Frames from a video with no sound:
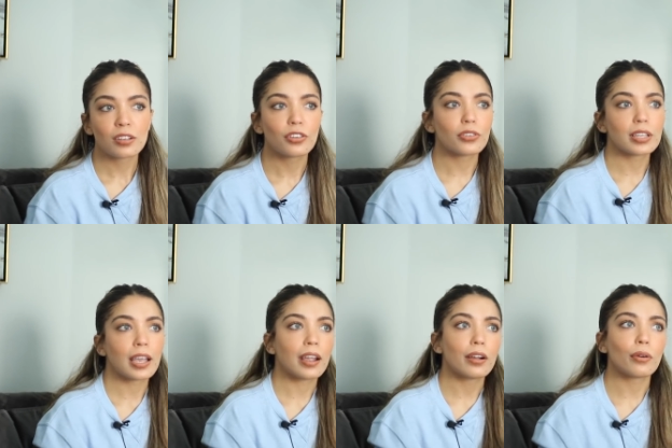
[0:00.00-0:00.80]
curly
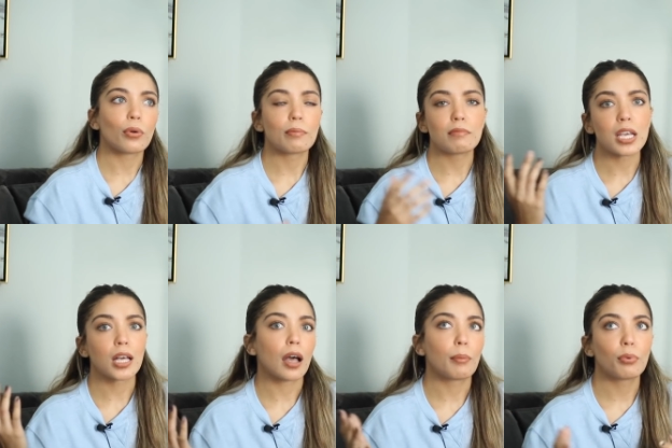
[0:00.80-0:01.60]
hair or
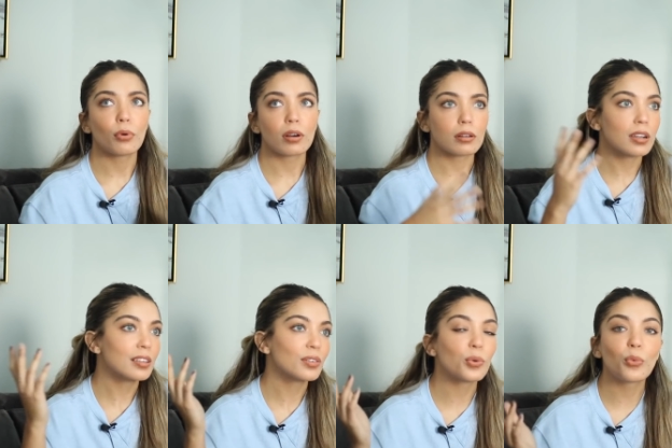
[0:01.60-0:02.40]
makeup or
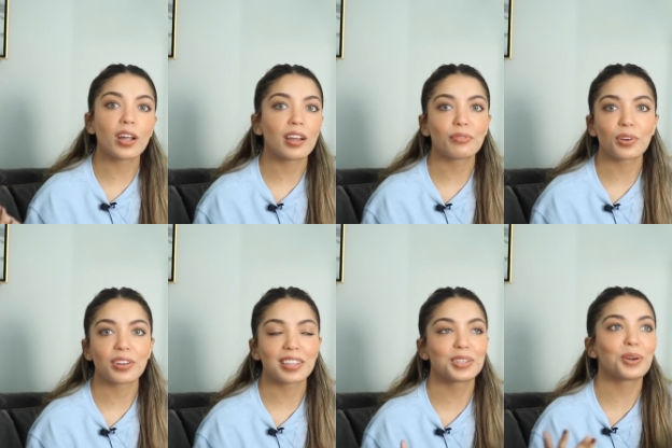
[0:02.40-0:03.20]

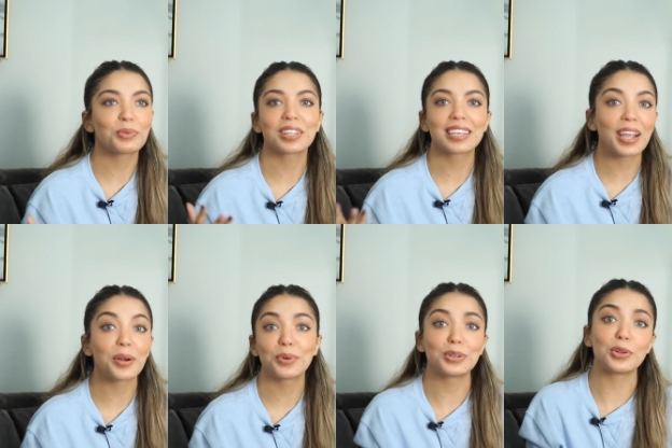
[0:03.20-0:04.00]
whatever. They don't really
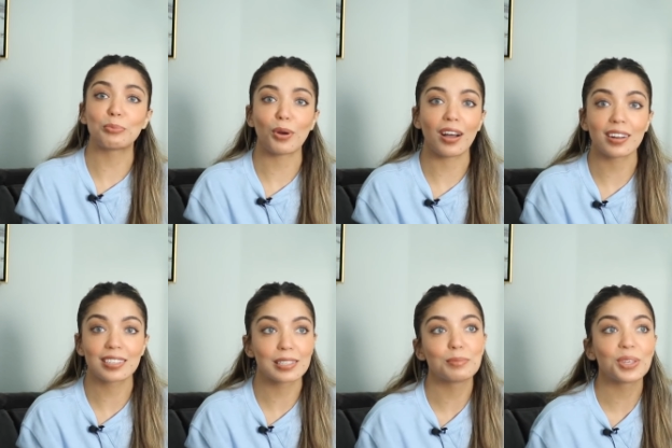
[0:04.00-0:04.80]
care what new
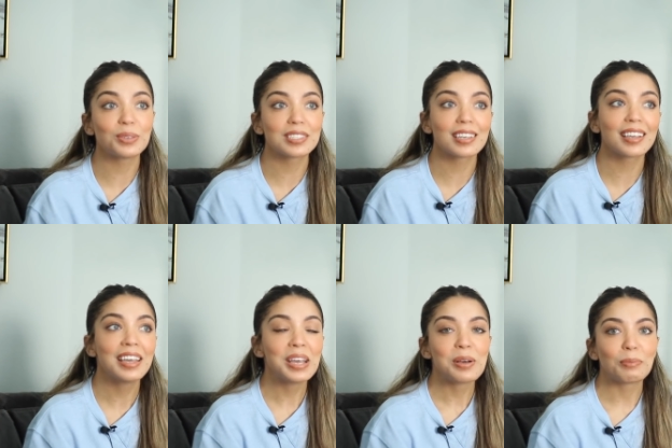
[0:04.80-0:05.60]
products I'm using,
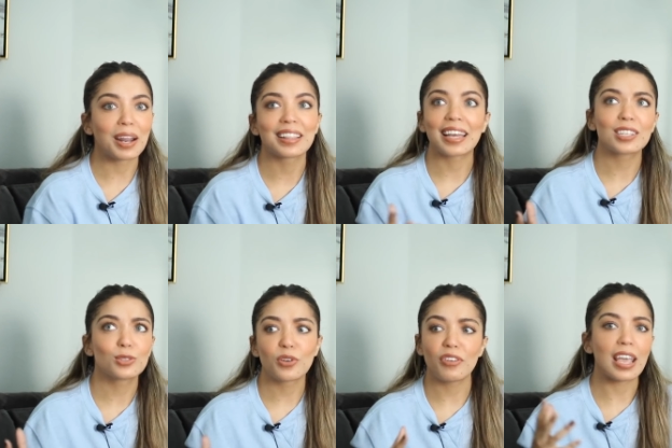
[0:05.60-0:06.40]
but I like
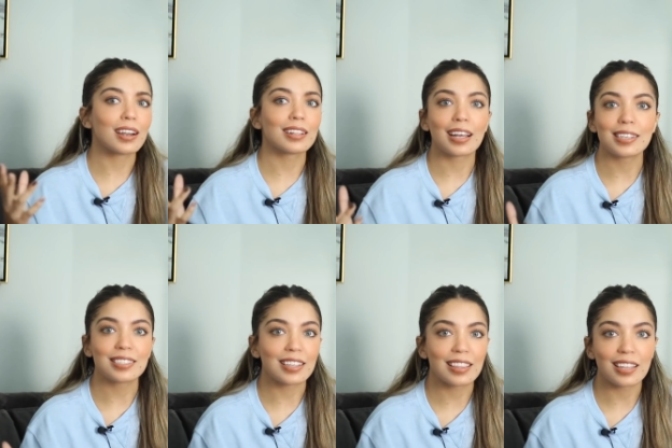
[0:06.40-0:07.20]
sort of
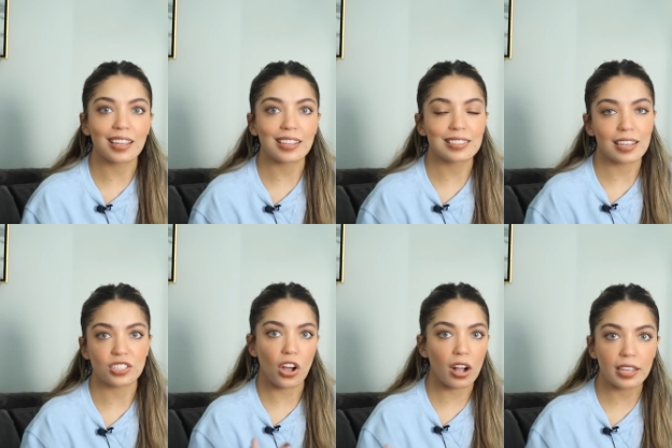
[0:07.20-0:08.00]
analyzing things
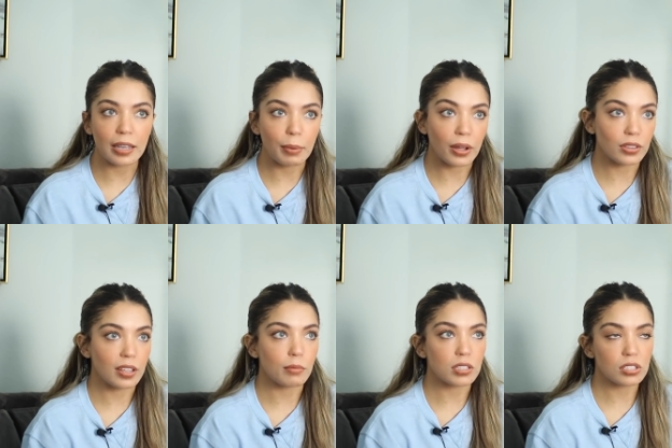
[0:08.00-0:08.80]
and talking about
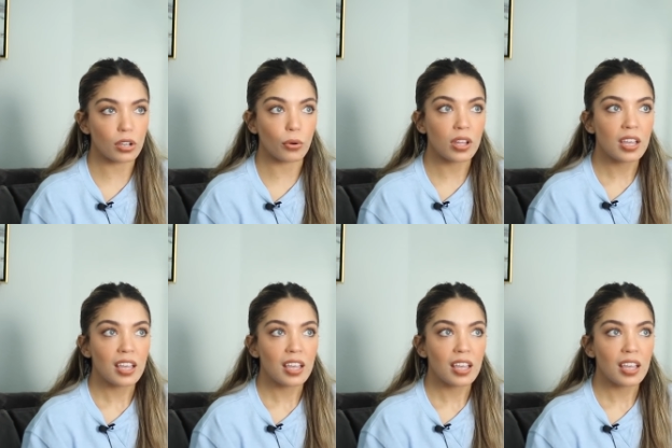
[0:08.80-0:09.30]
them. And so,